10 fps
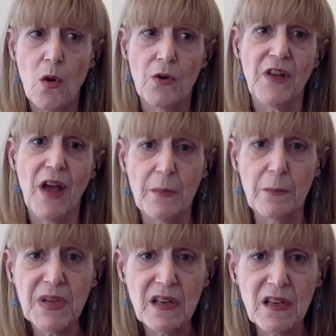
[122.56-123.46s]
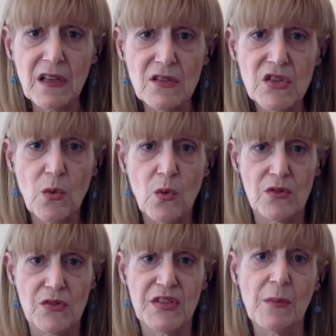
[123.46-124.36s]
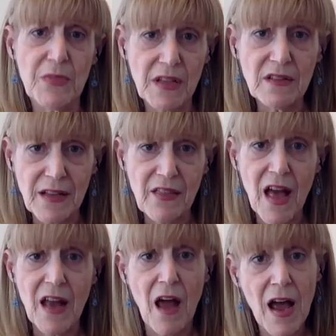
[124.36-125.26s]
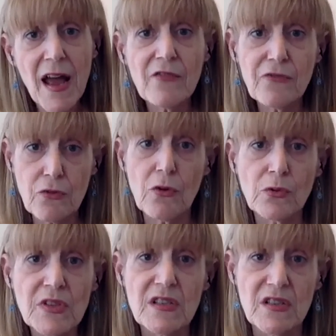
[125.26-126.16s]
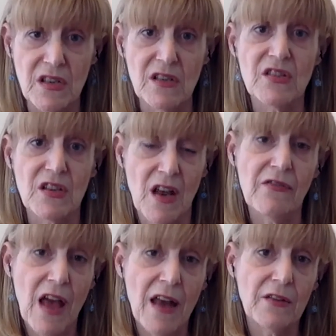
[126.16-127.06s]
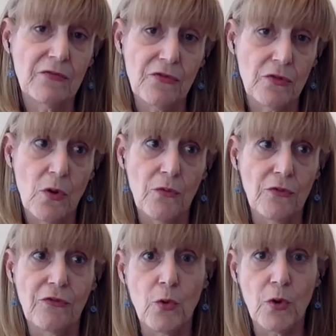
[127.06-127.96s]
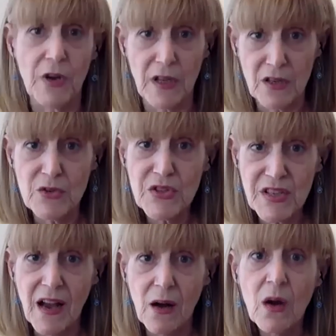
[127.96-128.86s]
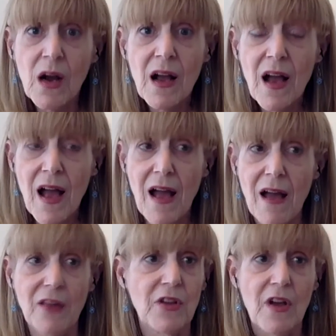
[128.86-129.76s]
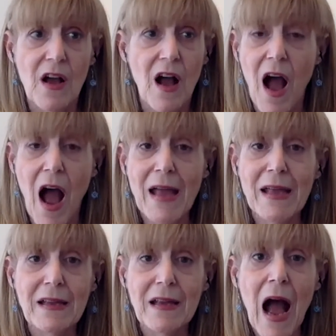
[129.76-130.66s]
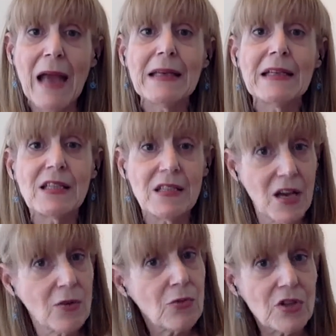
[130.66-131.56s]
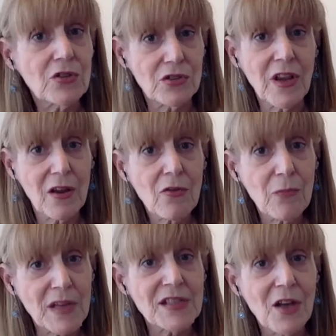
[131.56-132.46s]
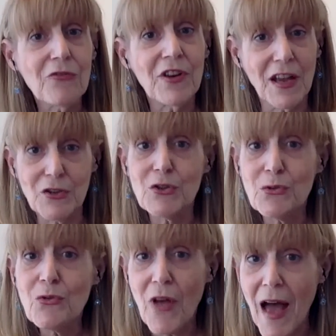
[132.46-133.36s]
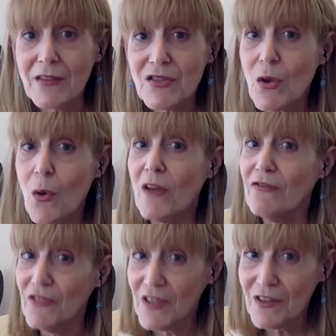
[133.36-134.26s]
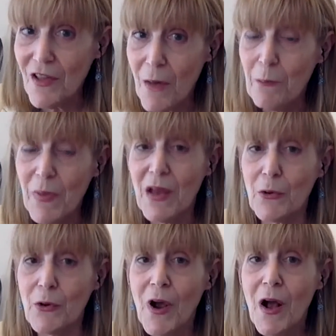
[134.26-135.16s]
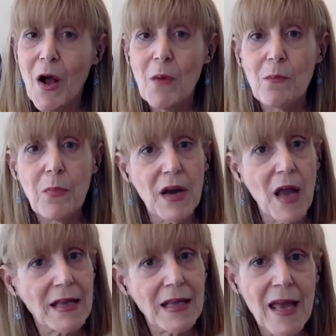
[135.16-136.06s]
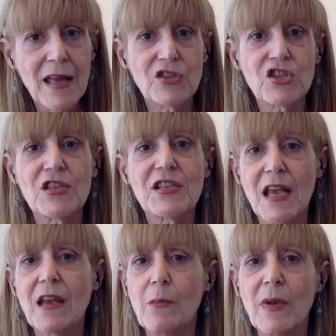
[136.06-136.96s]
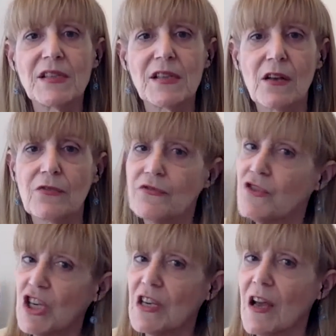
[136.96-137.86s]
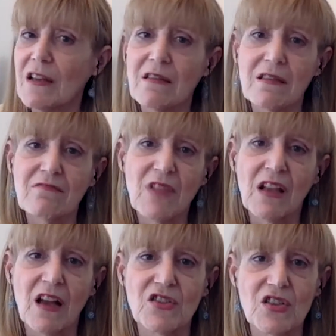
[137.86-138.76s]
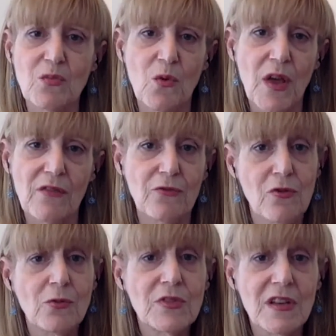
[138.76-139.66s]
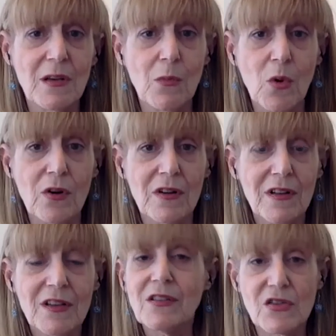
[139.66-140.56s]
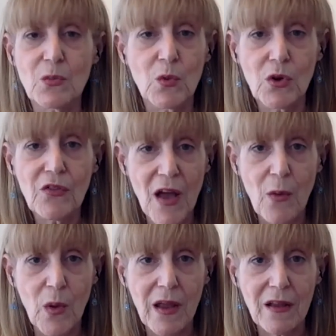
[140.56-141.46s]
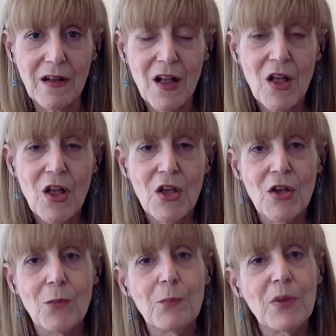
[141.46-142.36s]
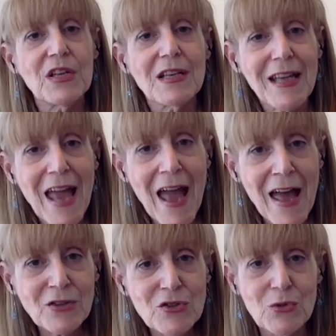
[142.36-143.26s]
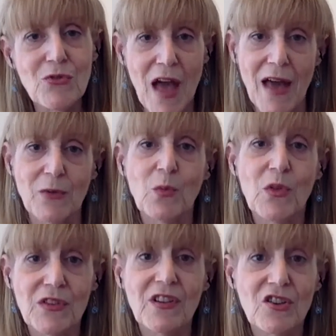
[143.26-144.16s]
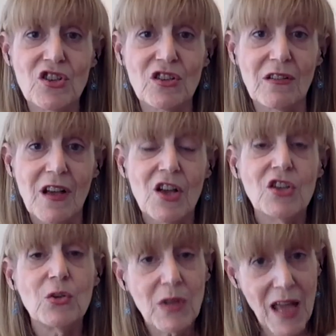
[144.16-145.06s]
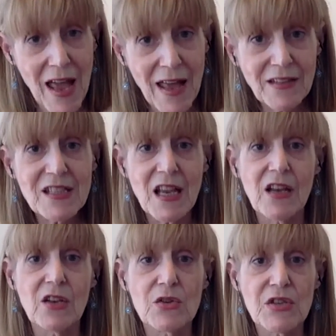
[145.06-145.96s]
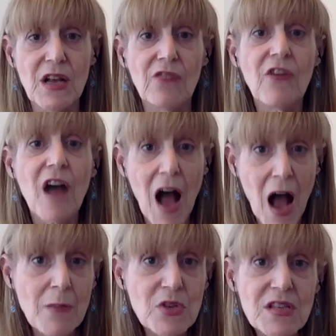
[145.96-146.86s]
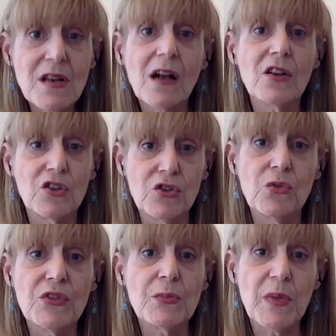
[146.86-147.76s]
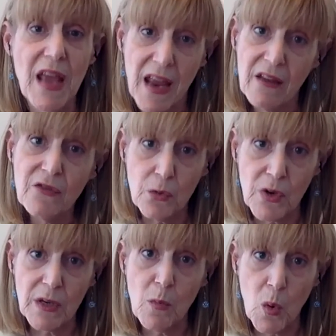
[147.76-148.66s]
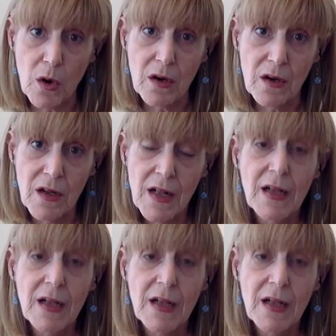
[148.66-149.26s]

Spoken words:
or diabetes or something like that. I have Crohn's disease and I've had it for over 40 years now. And I need to take really good care of myself, and I do that, so I feel a lot better. But I can't just say to myself, gee, I think I just won't have Crohn's anymore. It doesn't work that way. But you can do that with addiction. You can say to yourself, I'm just not going to do this behavior anymore.